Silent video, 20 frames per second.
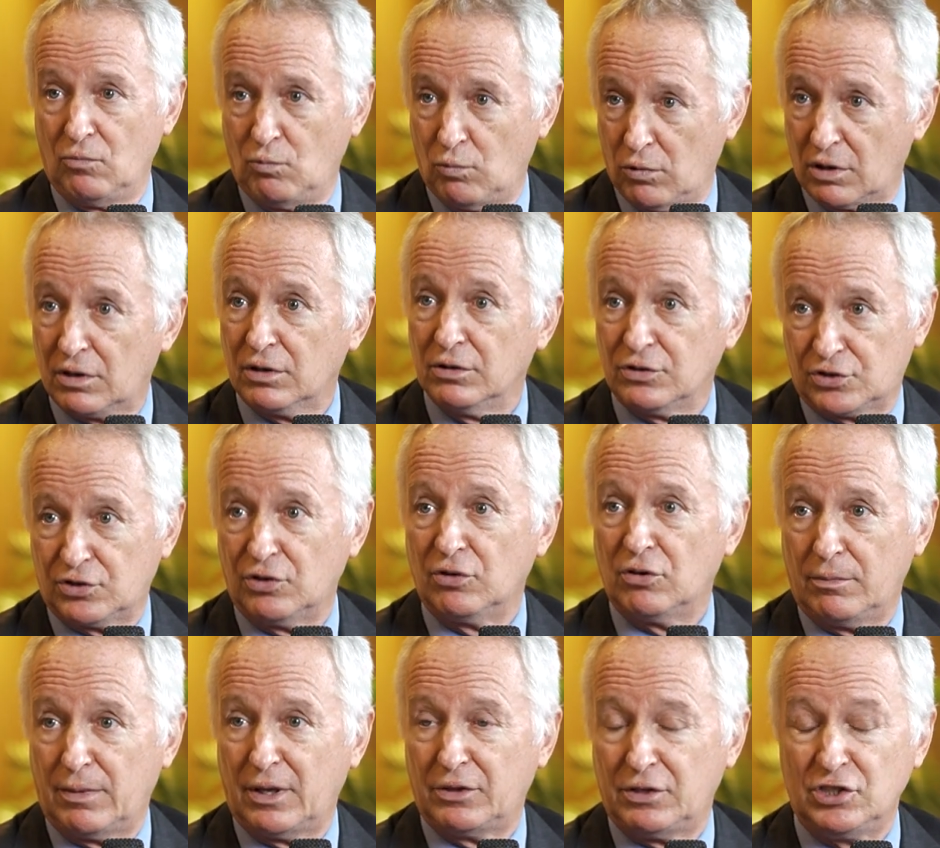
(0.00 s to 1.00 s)
we're
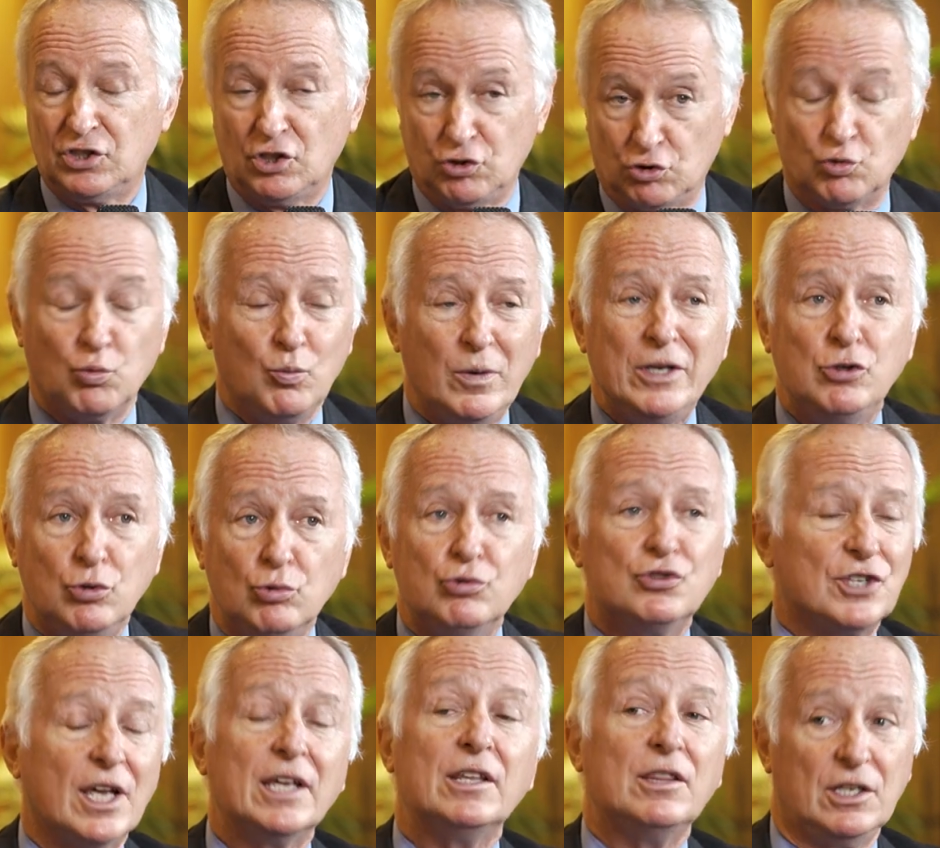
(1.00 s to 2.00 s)
concerned about these issues. We do
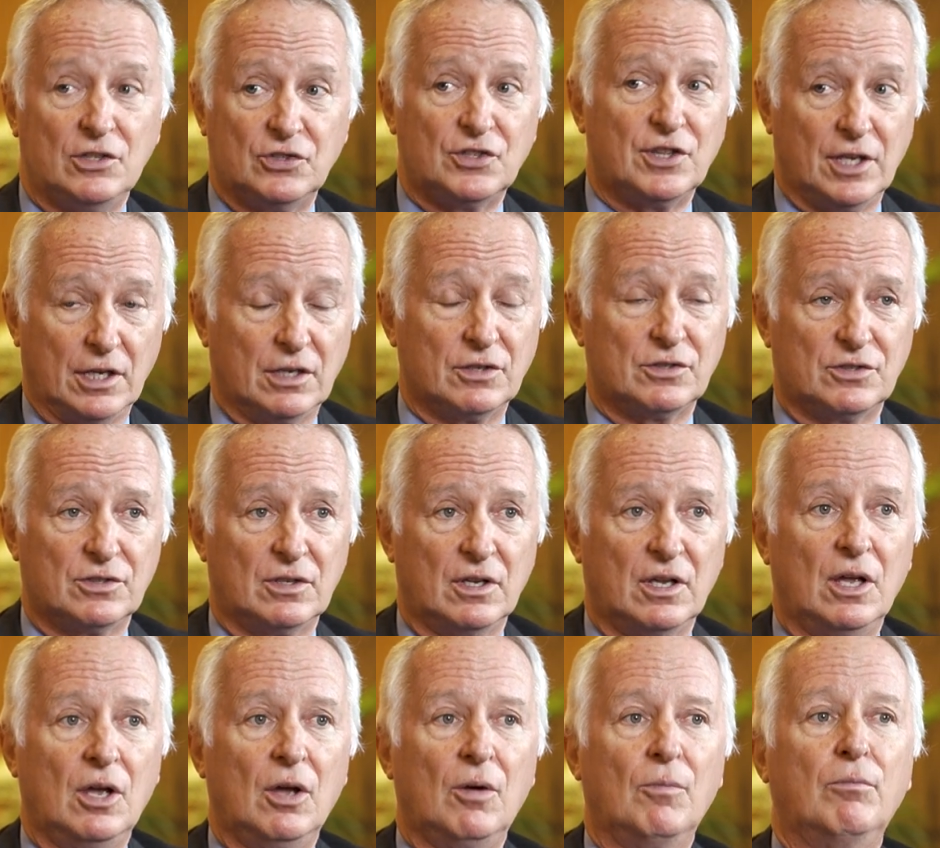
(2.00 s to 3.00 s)
say these things,
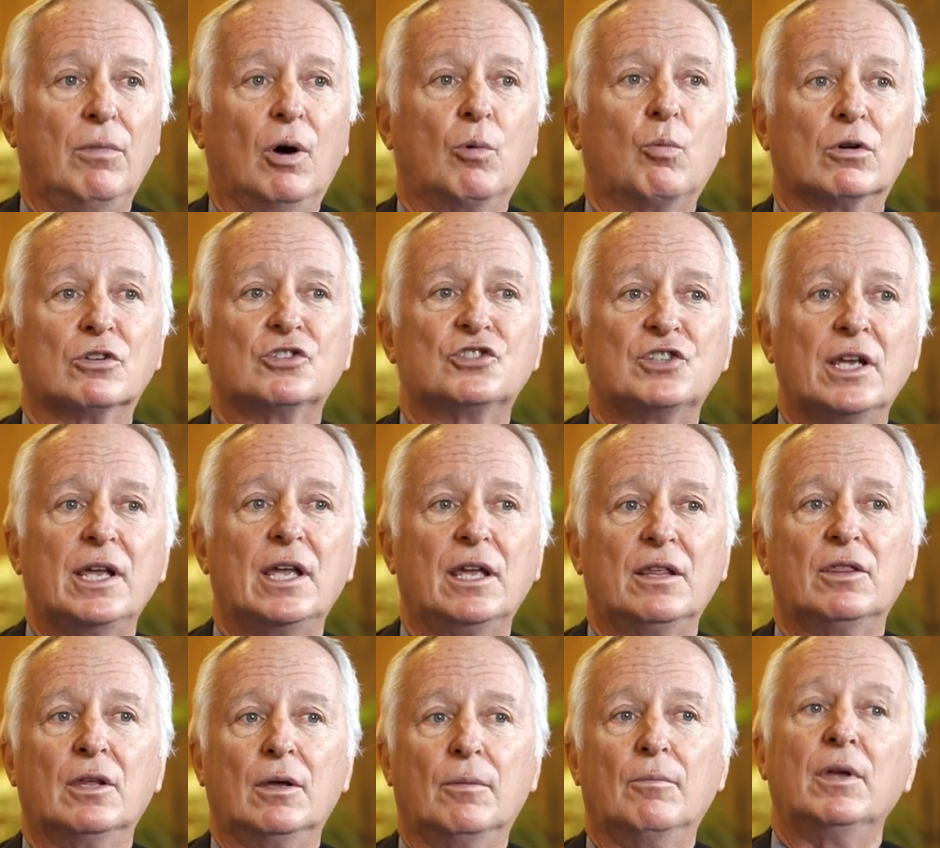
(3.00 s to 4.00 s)
but we're
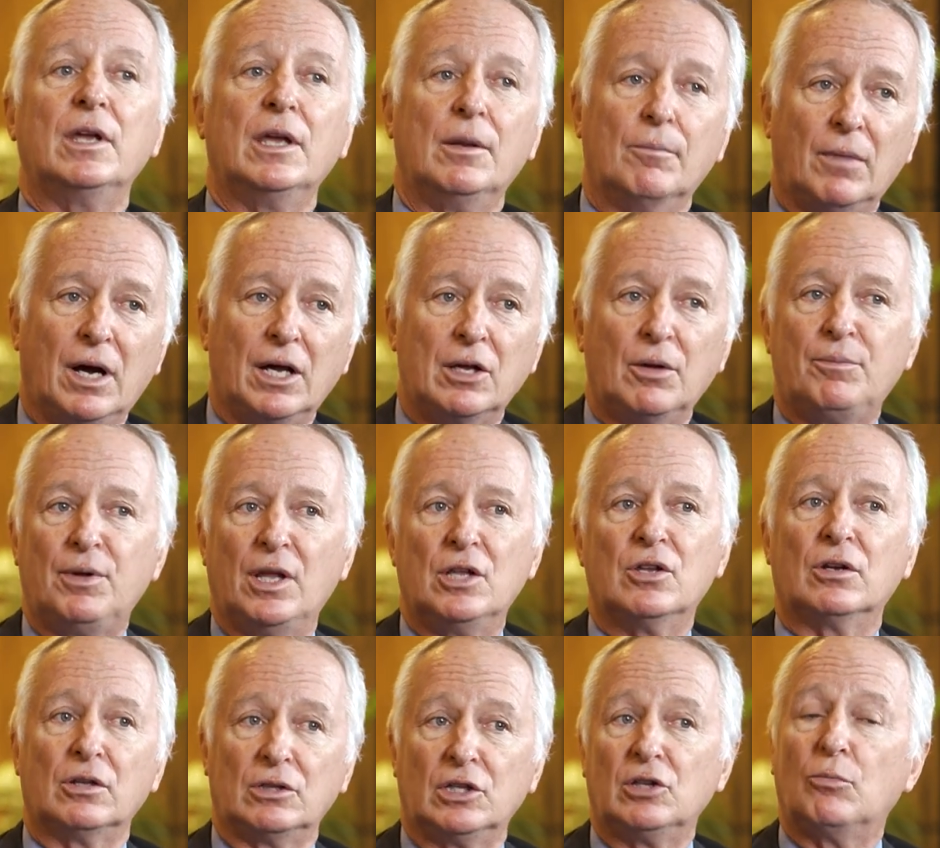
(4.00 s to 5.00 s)
saying them, in my
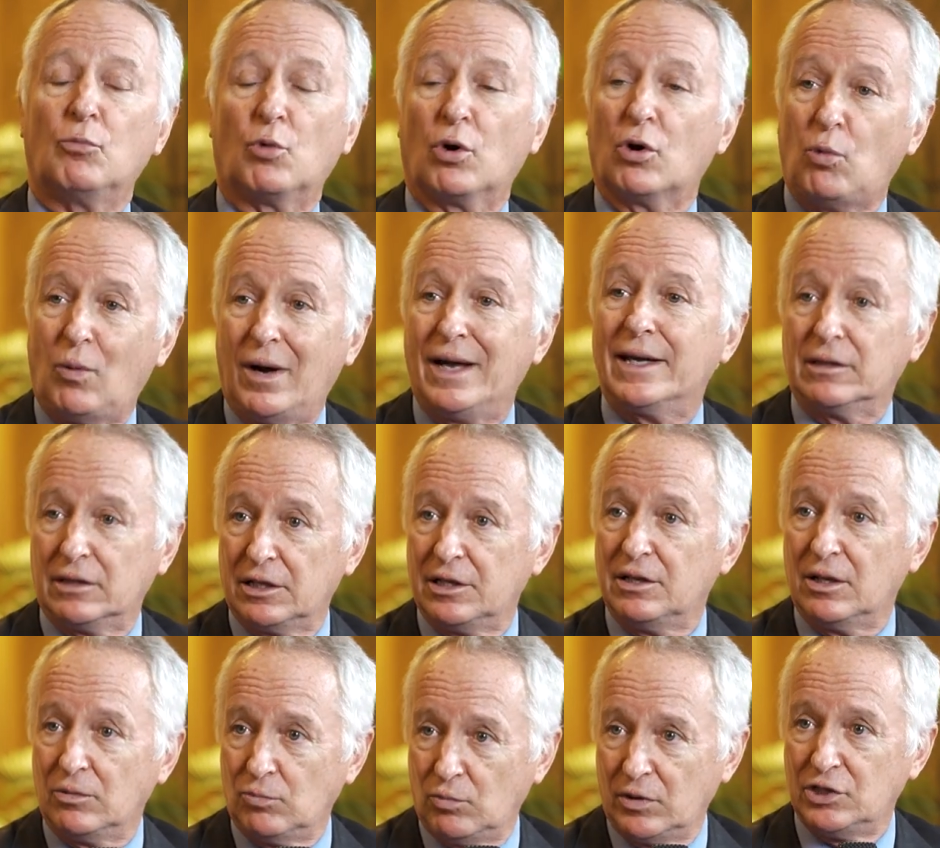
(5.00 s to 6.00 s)
opinion, a little more quietly
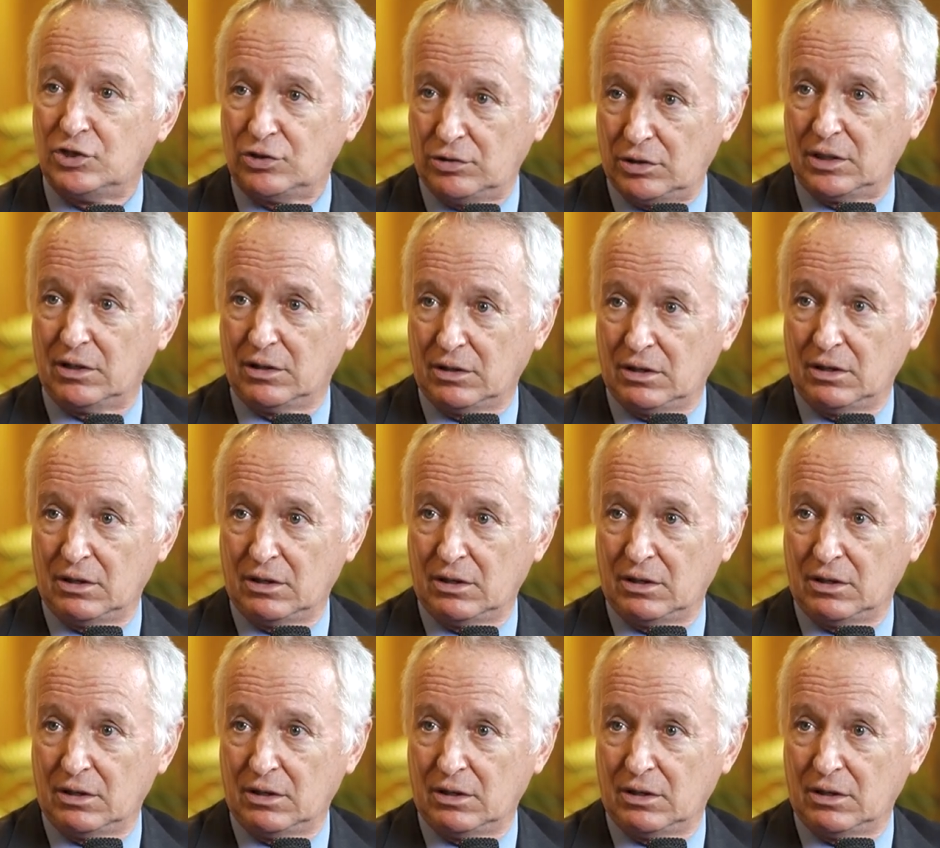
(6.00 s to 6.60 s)
than we should.